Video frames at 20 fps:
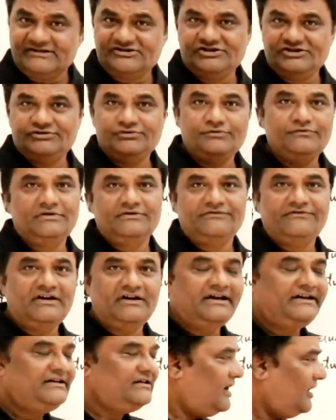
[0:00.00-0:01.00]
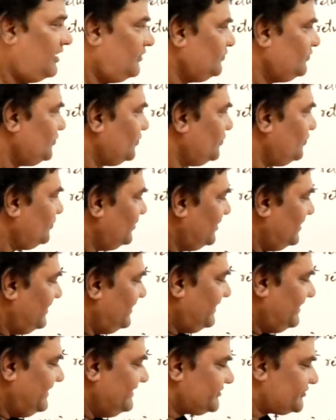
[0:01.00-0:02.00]
section, you will find how to
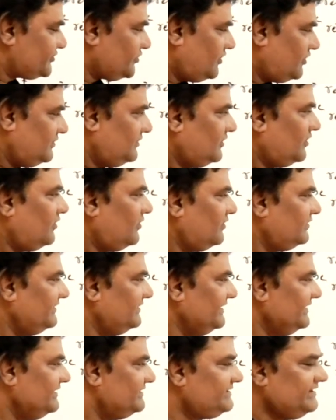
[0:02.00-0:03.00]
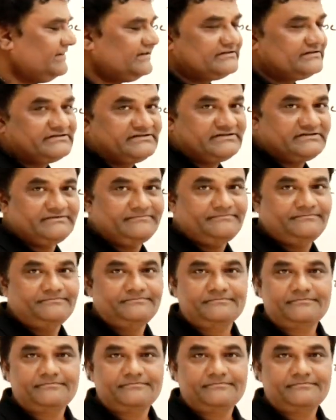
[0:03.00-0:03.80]
install all these things.